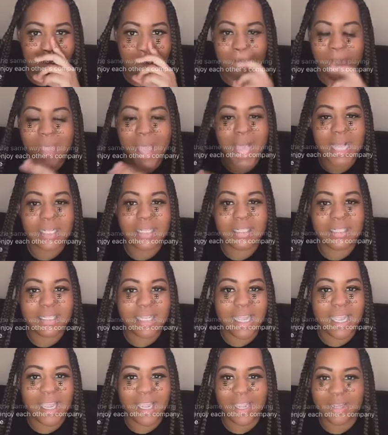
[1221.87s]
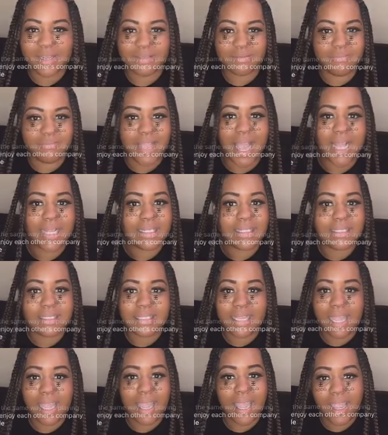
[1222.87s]
That's it. That's
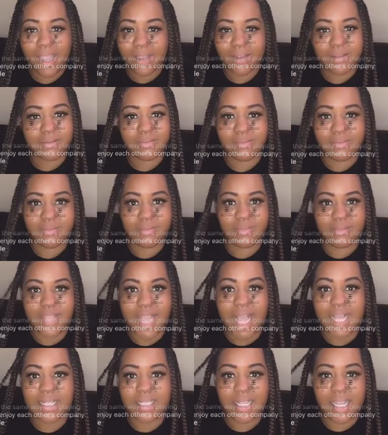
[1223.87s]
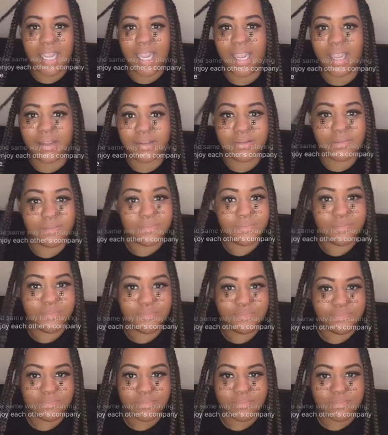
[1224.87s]
it. That's it.
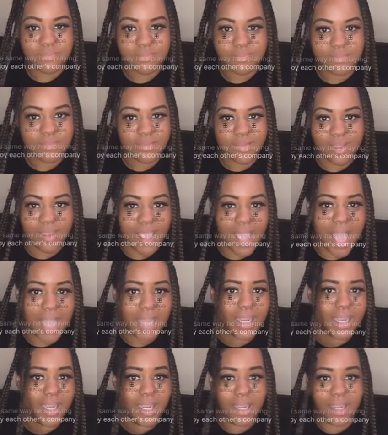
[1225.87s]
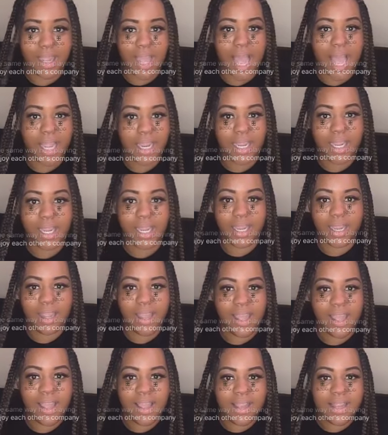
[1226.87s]
I can't. I can't.
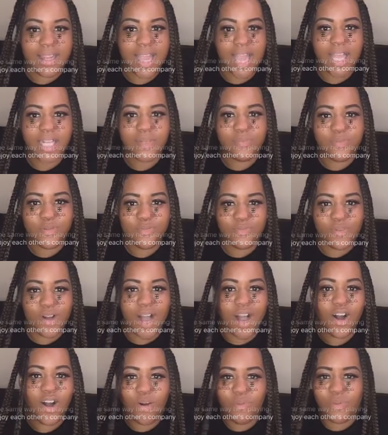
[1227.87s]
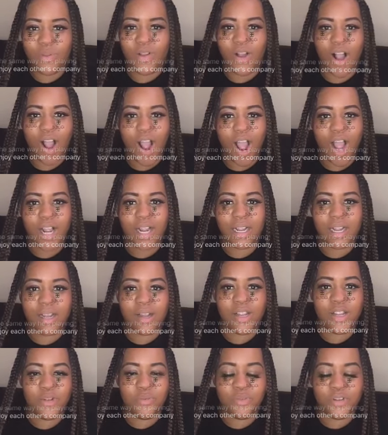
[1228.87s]
Yes, boo boo. I hope you all
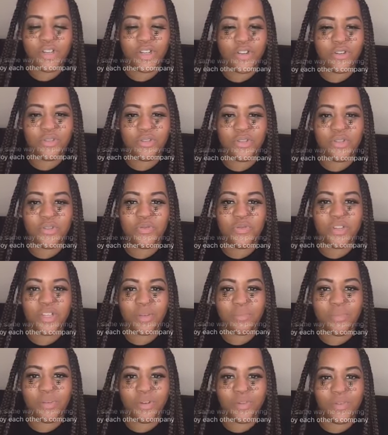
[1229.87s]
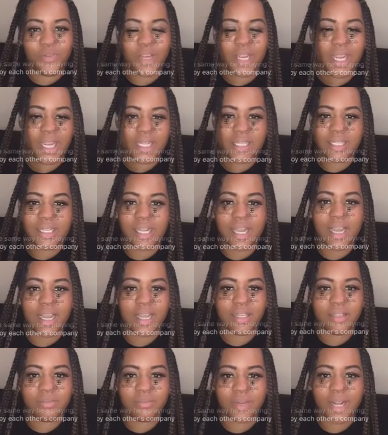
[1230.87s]
good. You you too with your beautiful kids and your
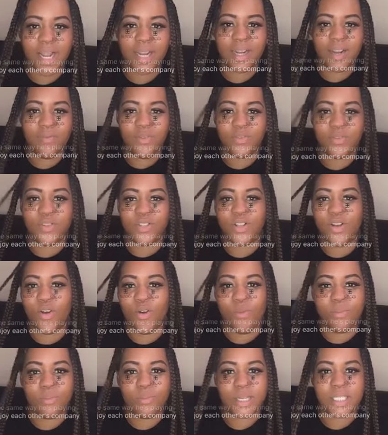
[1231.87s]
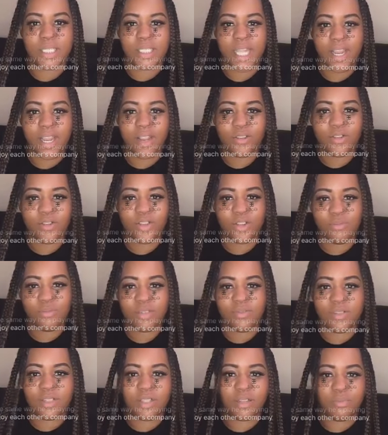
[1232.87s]
husband. I love you so much. Thank you so much
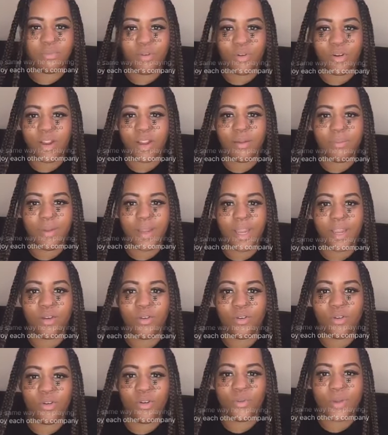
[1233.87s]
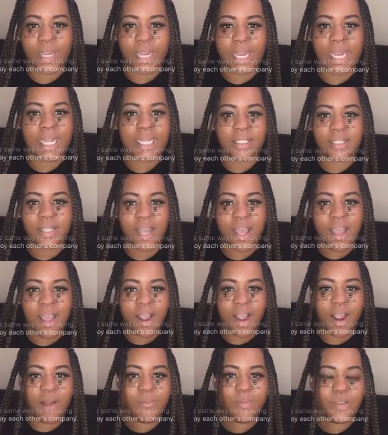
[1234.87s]
for supporting me always,
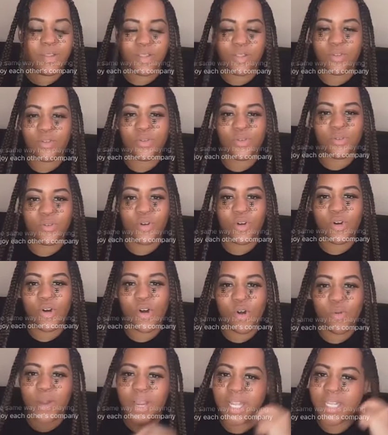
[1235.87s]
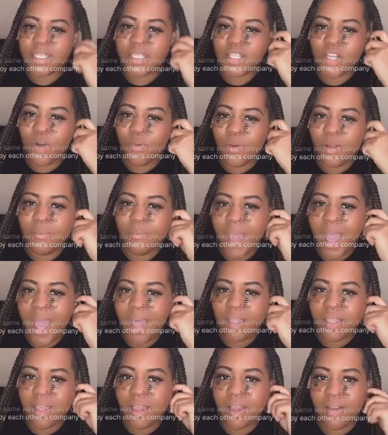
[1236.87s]
coming through, always showing
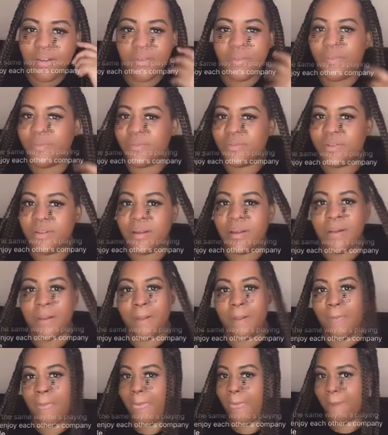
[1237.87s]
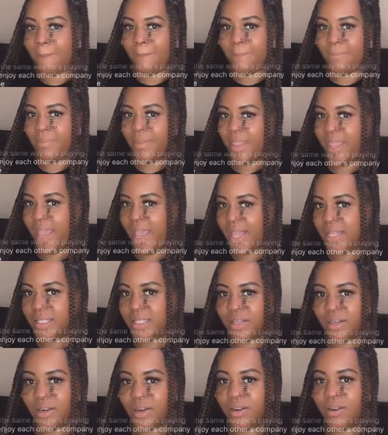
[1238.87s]
mad love. Yes,
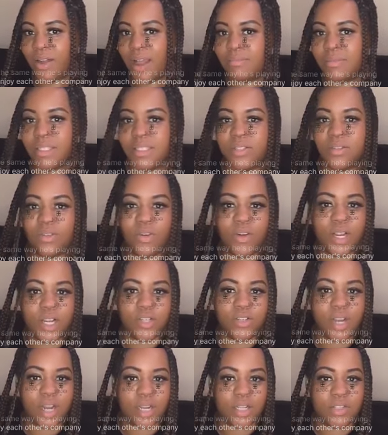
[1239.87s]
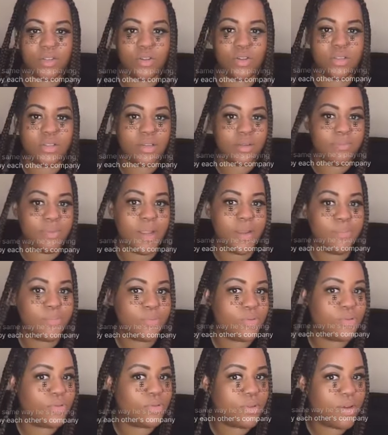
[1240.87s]
girl. I'm just on here trying to talk to the
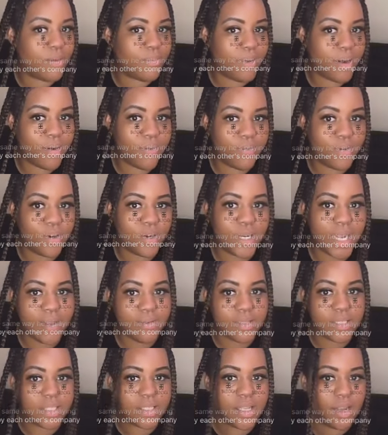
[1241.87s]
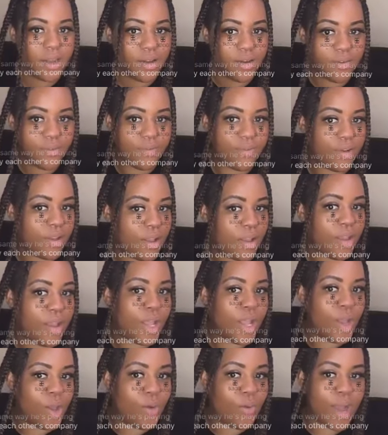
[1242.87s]
people about real life stuff
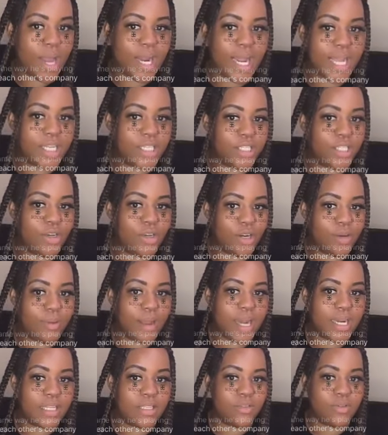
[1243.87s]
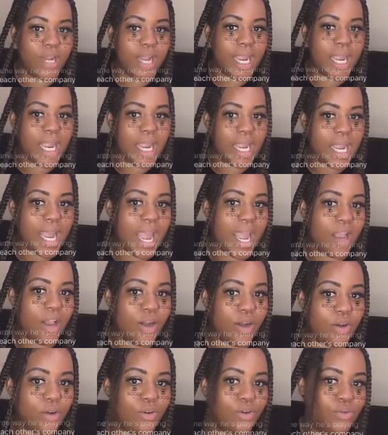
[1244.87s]
while I show them how to do their hair at
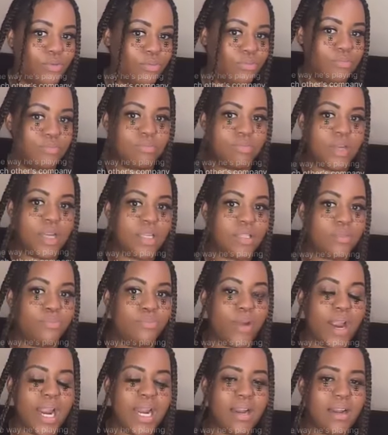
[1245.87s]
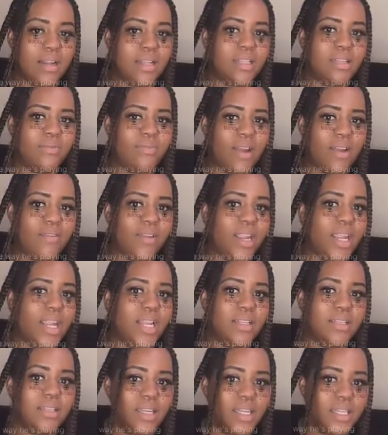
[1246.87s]
home. Cause braiding is very
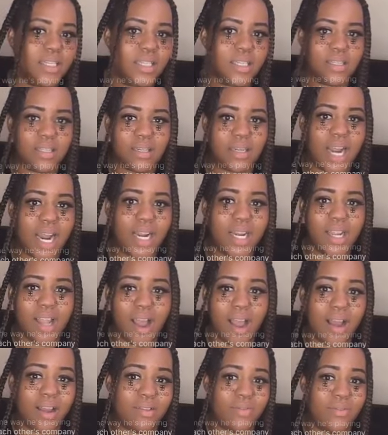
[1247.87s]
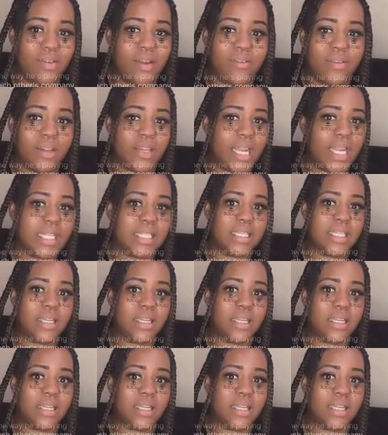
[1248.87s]
easy. It's just a lot of y'all are very lazy.